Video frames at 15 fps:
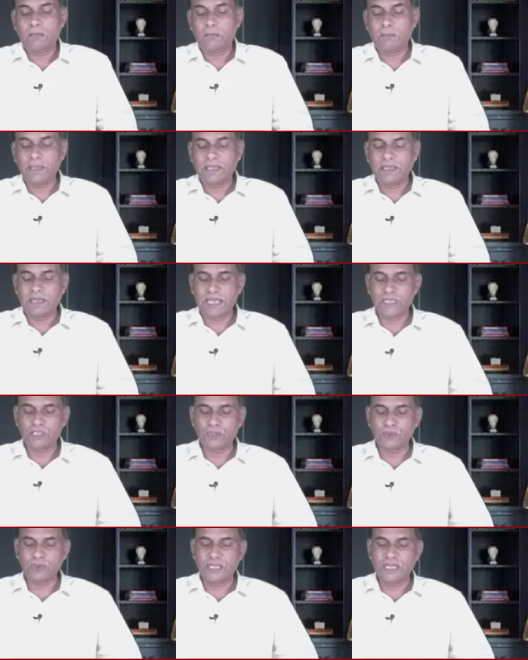be
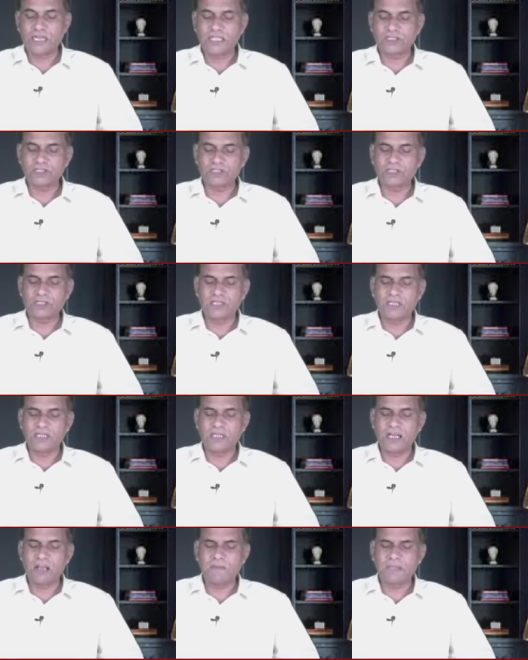raised to the next
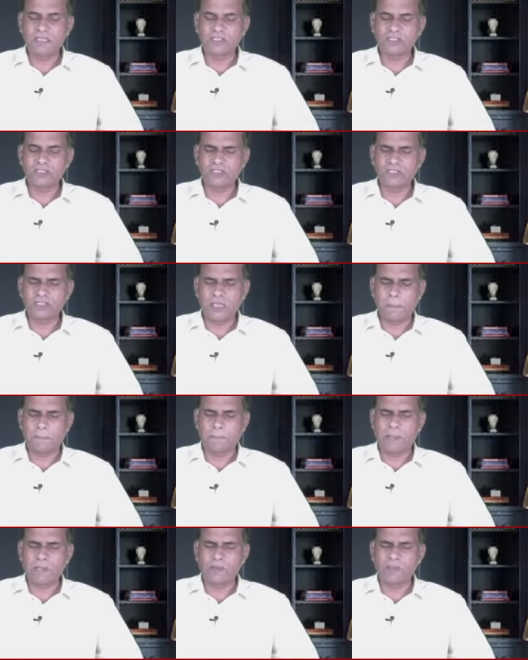level sister
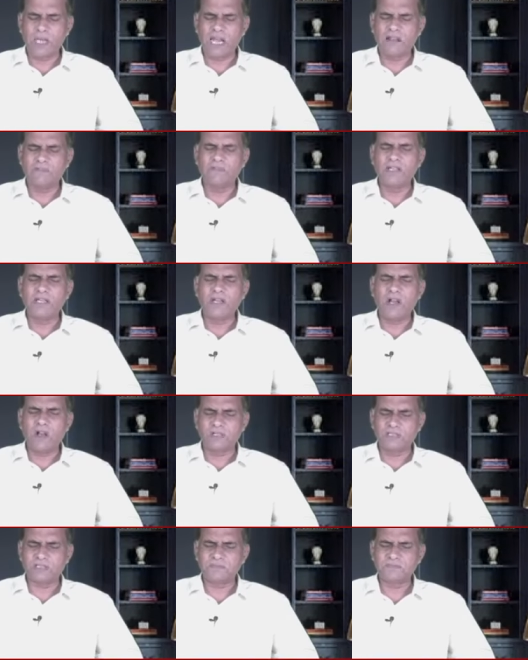paula
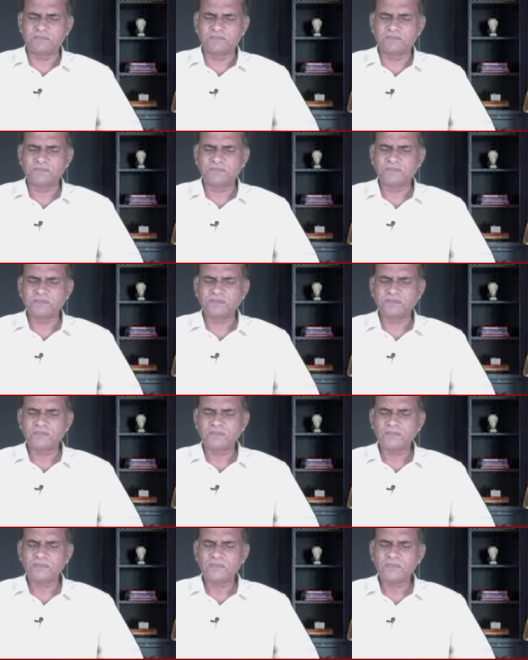winlock
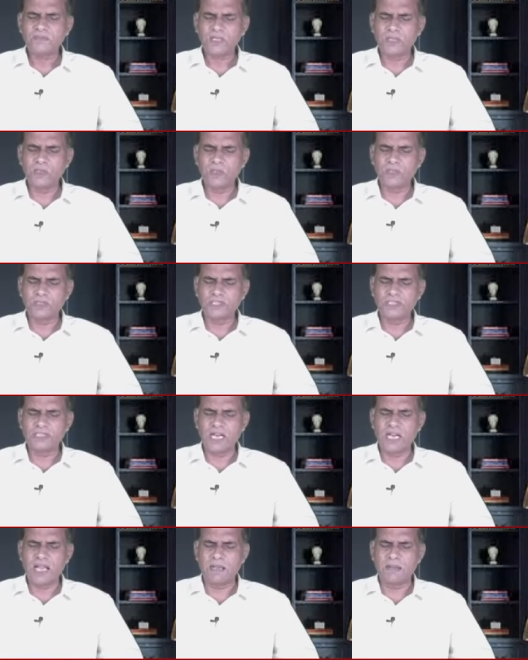oh
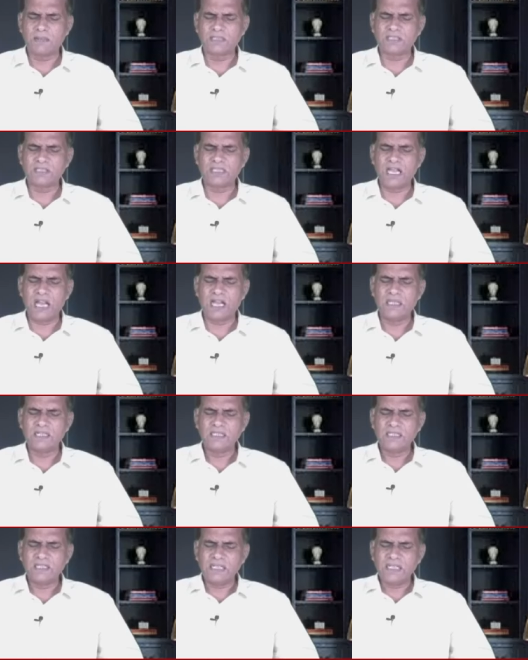shalamazda
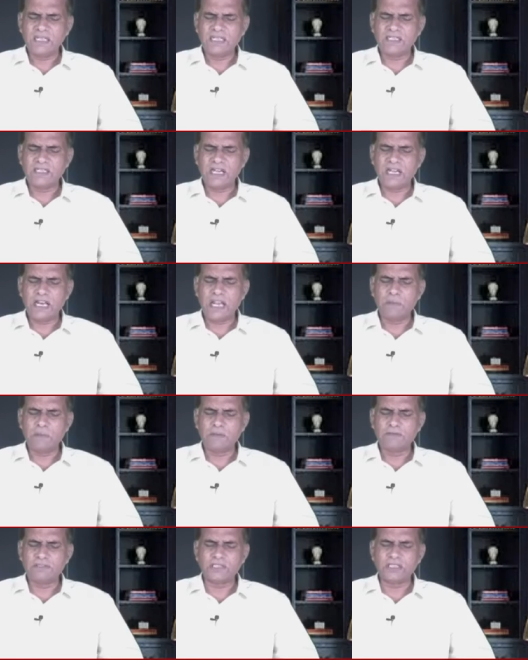in the
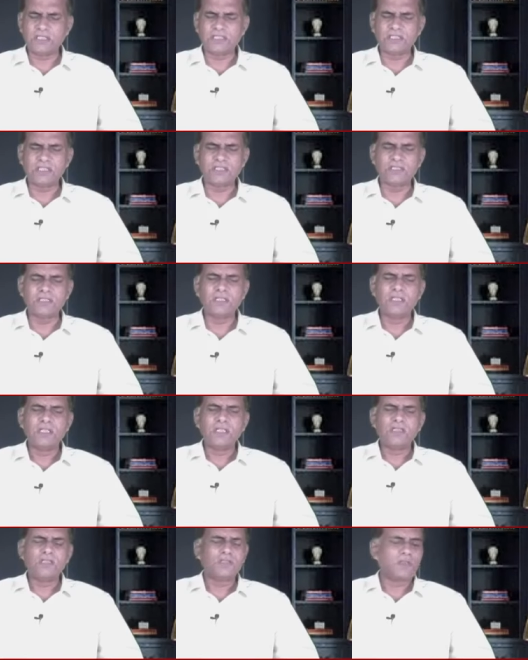name of Jesus.
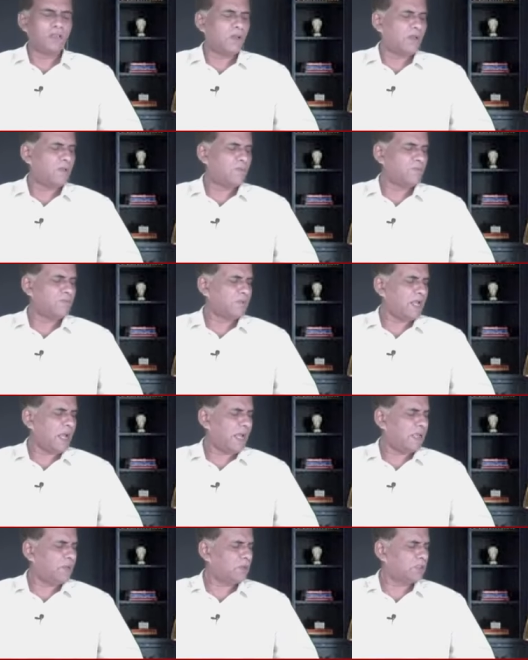So um,
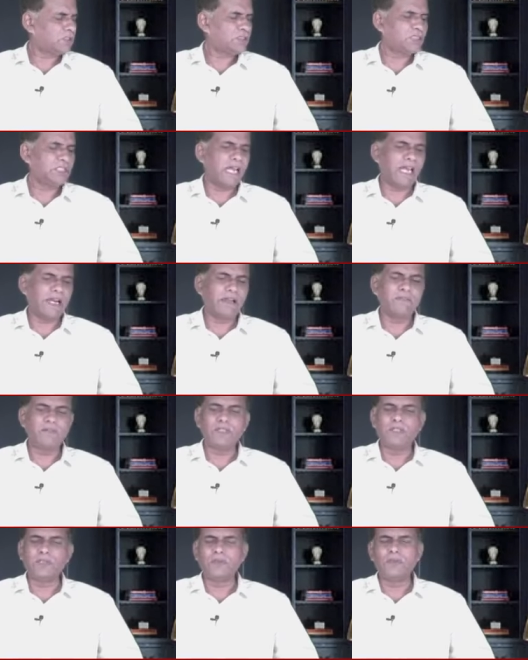I was sharing
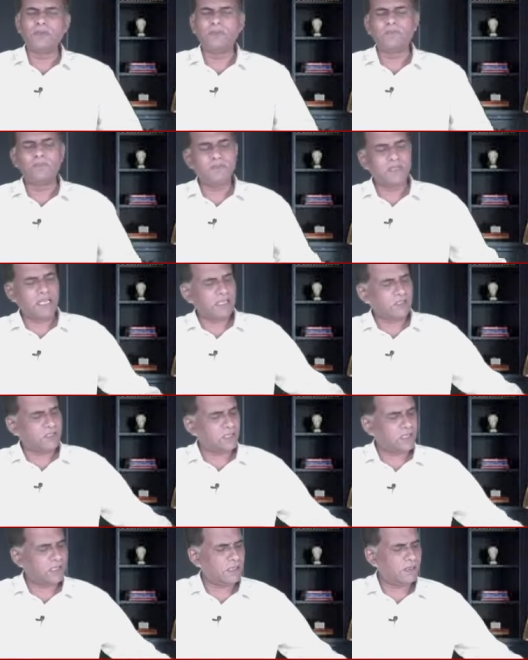with you
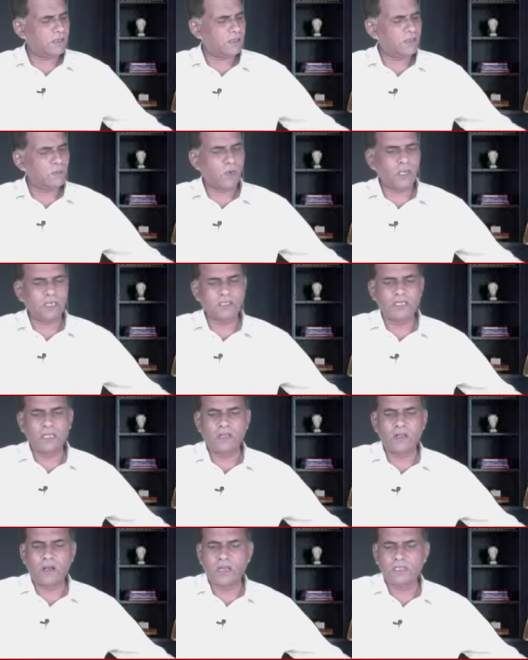that uh, what
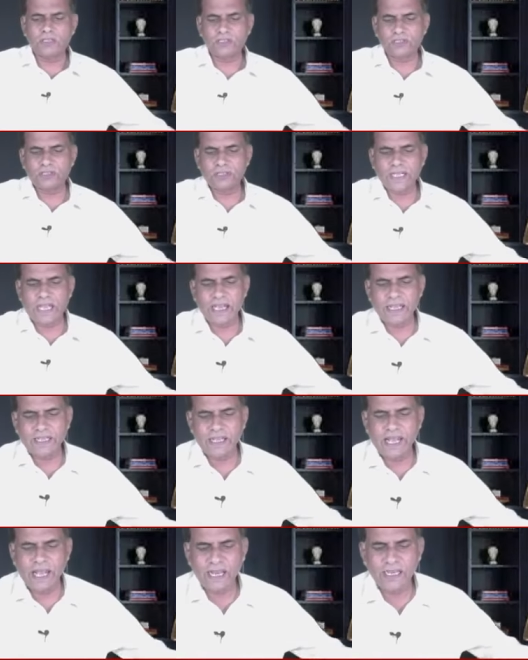the Lord is
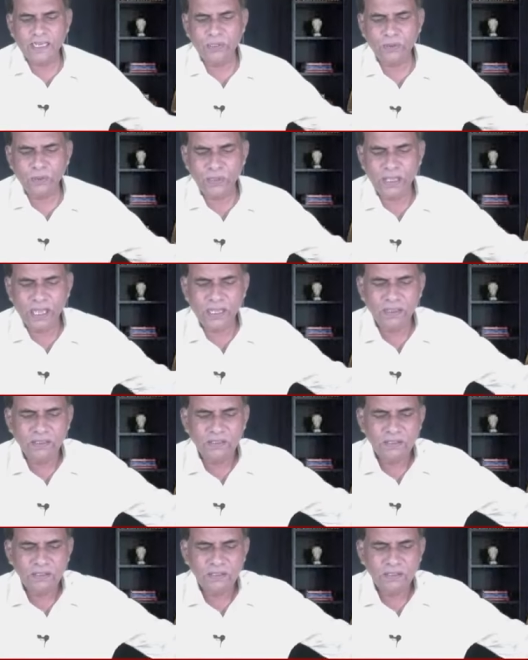saying, hallelujah.